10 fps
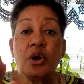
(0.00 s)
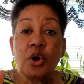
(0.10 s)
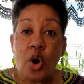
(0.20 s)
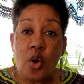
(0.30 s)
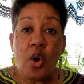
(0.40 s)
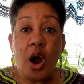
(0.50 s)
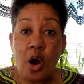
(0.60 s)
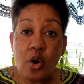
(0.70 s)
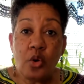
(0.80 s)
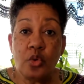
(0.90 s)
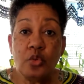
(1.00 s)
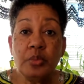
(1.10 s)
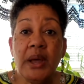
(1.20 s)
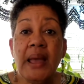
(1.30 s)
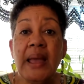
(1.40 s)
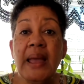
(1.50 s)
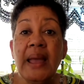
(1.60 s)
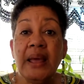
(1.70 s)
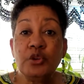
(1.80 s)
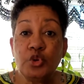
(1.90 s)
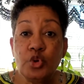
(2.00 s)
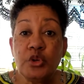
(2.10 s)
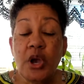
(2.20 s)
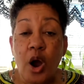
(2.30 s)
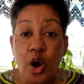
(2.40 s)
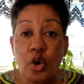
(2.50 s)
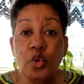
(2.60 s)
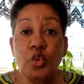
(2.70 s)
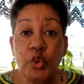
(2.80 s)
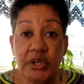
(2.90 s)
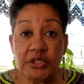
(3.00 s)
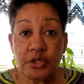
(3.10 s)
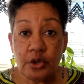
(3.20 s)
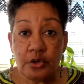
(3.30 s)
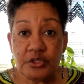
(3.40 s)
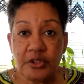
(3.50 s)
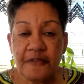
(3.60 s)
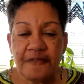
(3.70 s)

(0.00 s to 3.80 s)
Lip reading: go home and do your own research.